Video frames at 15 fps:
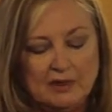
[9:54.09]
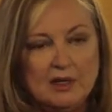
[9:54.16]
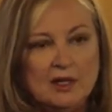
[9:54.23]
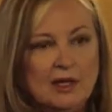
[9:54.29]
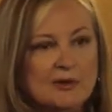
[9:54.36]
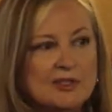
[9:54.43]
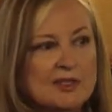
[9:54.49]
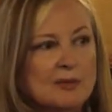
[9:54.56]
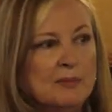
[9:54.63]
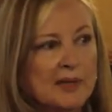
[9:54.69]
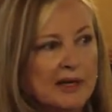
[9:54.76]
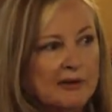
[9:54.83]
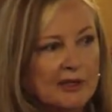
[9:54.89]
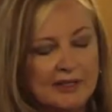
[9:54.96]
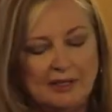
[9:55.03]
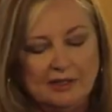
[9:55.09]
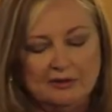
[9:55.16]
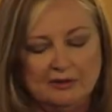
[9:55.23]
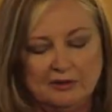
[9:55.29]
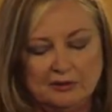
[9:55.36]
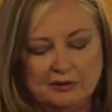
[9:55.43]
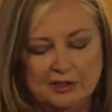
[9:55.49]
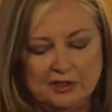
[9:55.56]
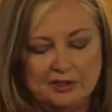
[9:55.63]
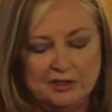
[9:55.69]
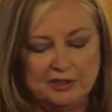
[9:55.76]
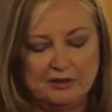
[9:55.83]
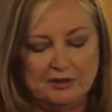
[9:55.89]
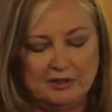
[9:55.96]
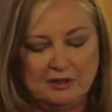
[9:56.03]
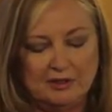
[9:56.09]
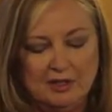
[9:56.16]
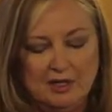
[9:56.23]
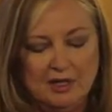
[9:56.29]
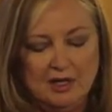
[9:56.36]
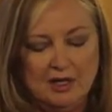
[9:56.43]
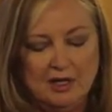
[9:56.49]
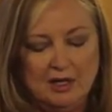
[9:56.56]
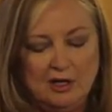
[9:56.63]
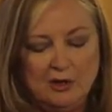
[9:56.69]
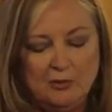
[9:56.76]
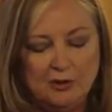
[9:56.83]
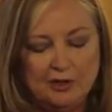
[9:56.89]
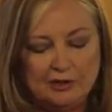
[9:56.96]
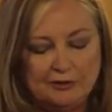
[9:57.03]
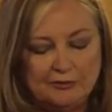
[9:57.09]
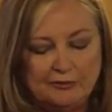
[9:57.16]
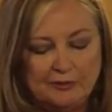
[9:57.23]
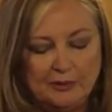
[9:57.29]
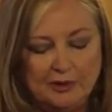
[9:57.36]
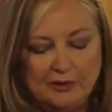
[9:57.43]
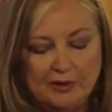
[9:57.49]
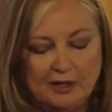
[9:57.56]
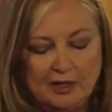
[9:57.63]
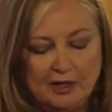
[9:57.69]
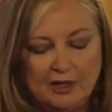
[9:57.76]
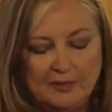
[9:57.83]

He was an American Christian who worked for